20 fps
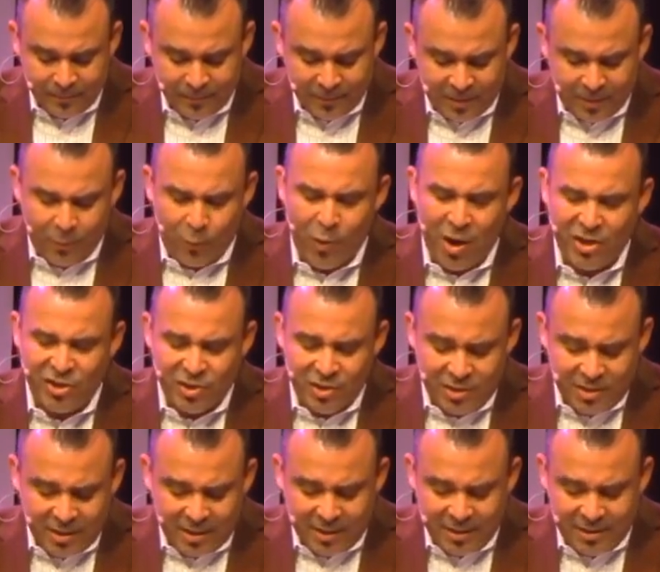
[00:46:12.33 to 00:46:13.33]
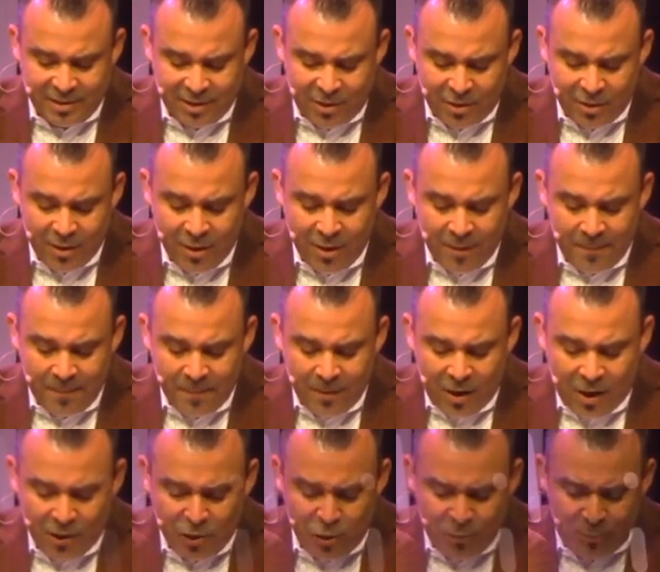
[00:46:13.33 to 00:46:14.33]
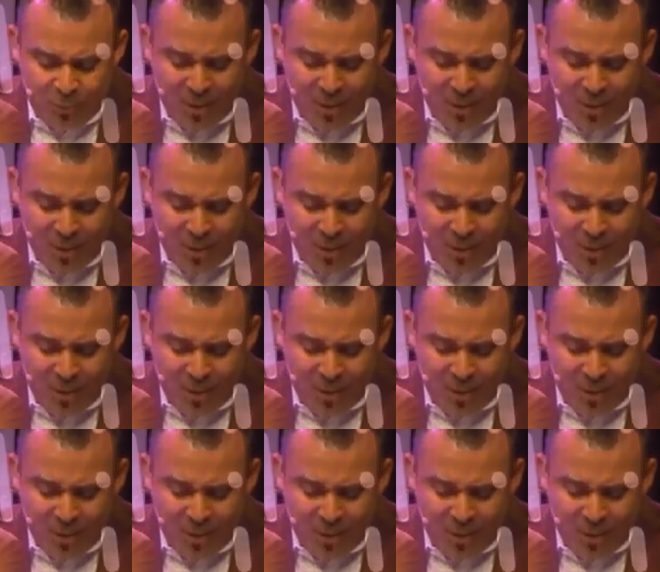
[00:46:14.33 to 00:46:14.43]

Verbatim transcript: Some questions to consider. Are you